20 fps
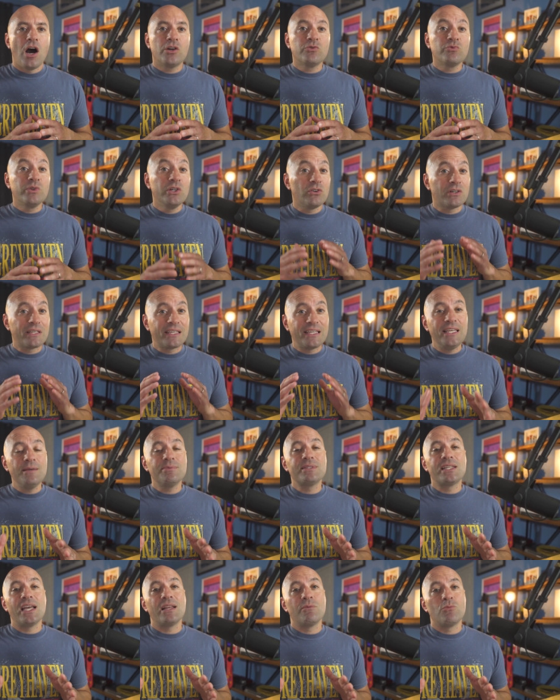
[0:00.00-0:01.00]
Unreal
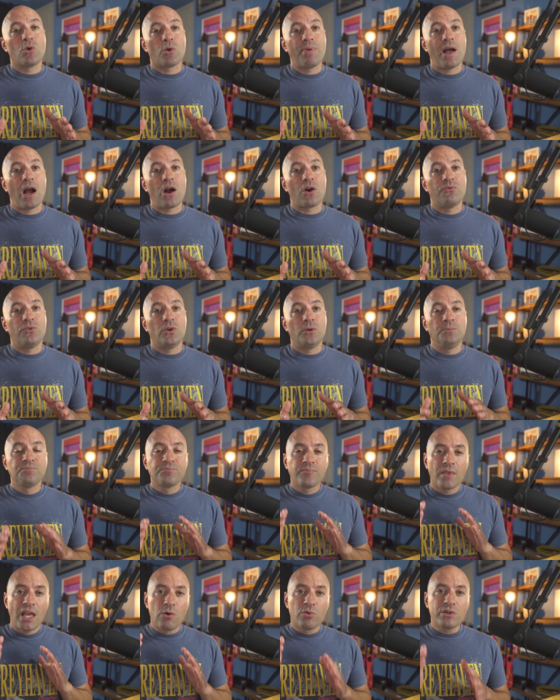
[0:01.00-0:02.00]
keeps getting more powerful,
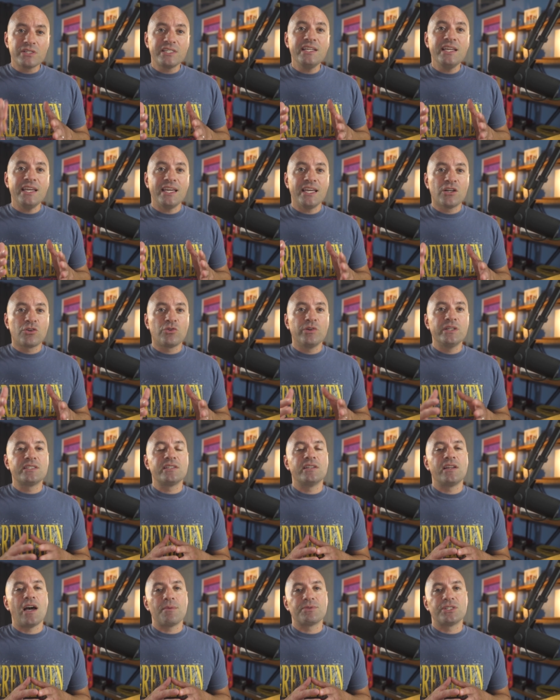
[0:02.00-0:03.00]
and we're seeing increased
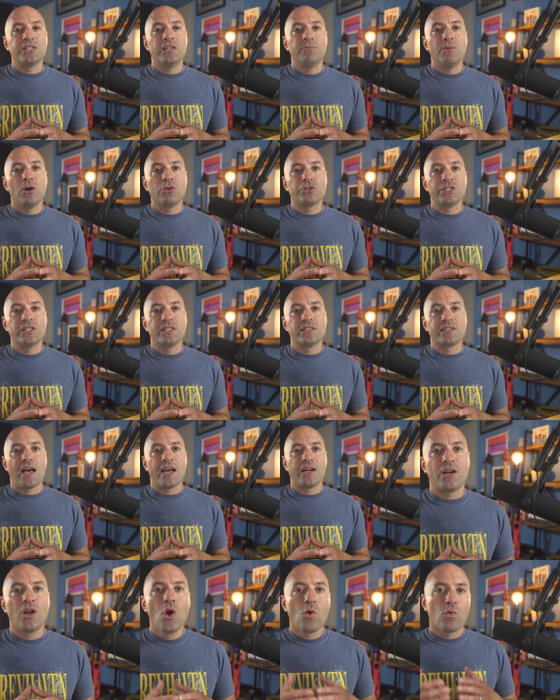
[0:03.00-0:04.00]
adoption in motion
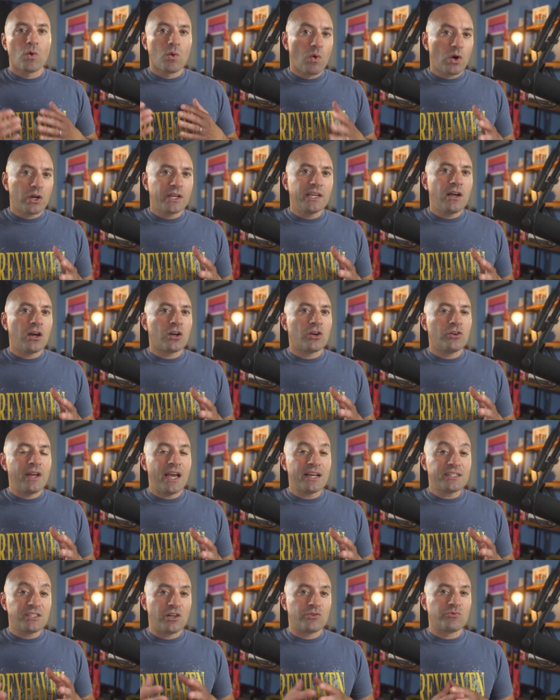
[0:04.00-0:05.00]
design. We're working on our
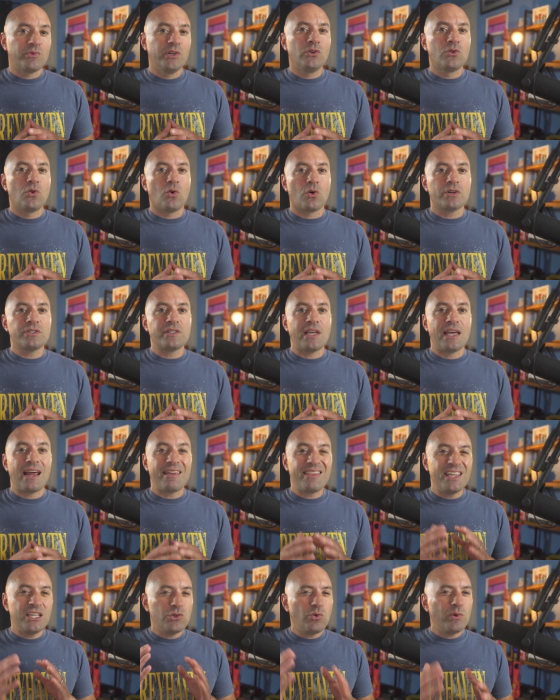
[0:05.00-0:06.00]
next Unreal course, and I
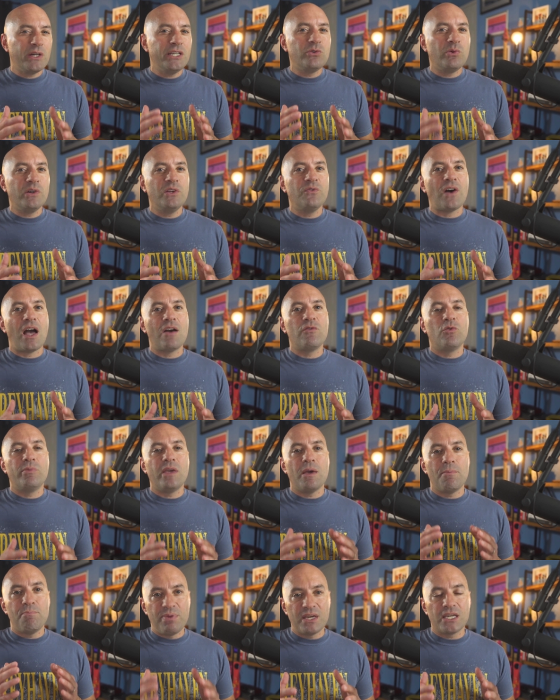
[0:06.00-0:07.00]
think 2025 will
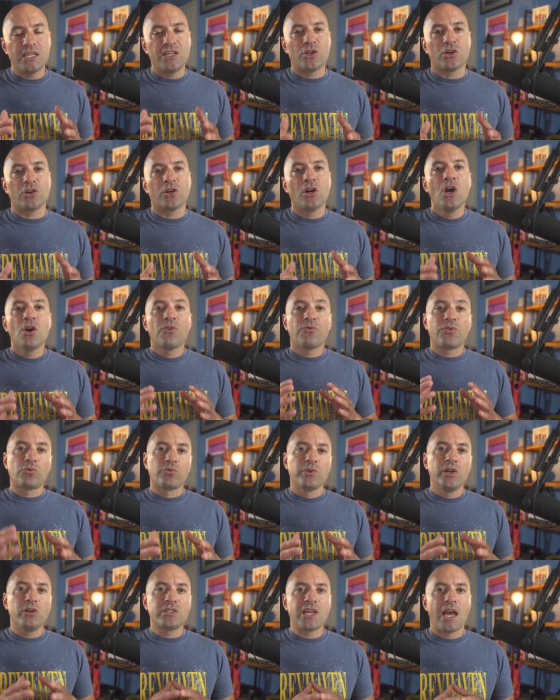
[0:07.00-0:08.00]
be a big year for
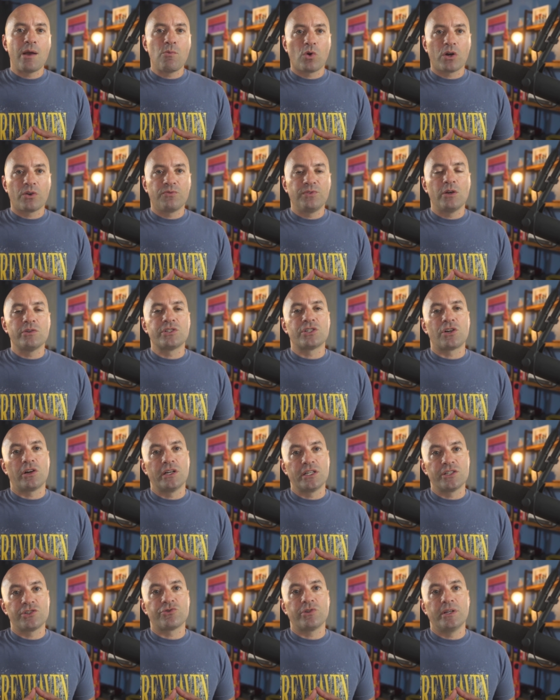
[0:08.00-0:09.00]
real time workflows in our
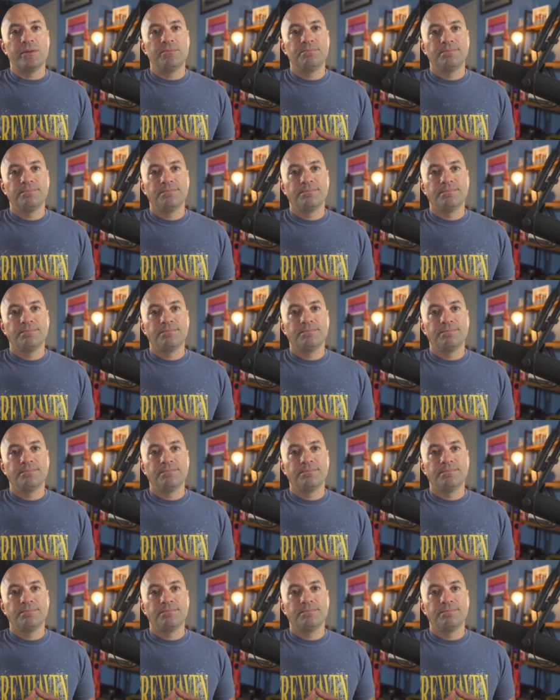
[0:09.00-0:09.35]
industry.